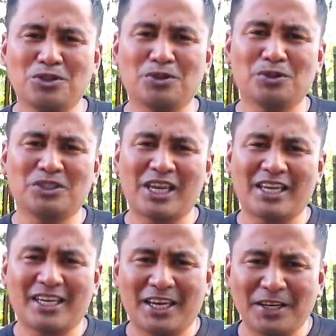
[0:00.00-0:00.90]
you
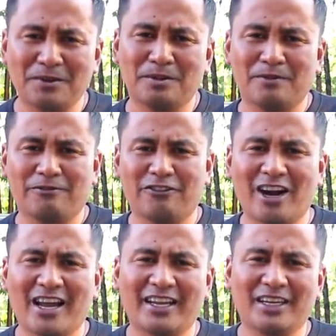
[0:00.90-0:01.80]
take care of the
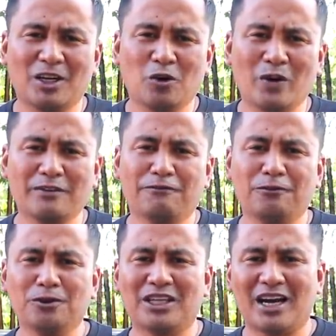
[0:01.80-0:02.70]
fry? What
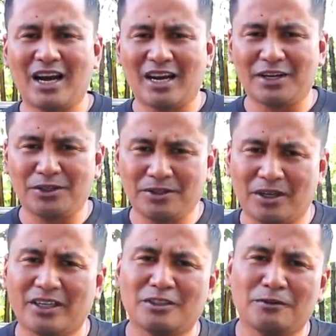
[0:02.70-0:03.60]
food are you
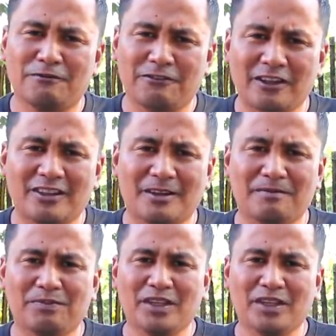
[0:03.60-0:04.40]
going to feed them,